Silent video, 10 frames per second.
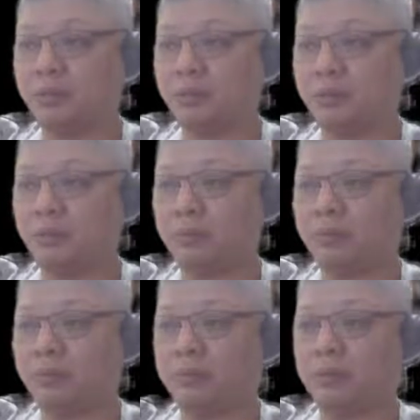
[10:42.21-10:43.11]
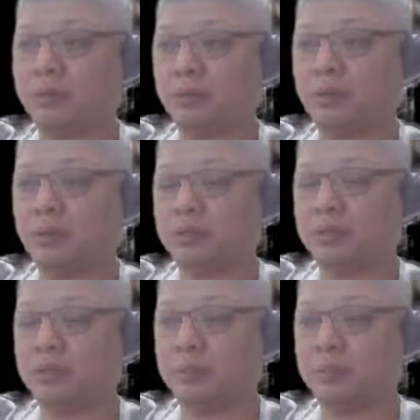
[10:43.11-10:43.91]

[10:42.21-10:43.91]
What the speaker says: be to develop his horse as a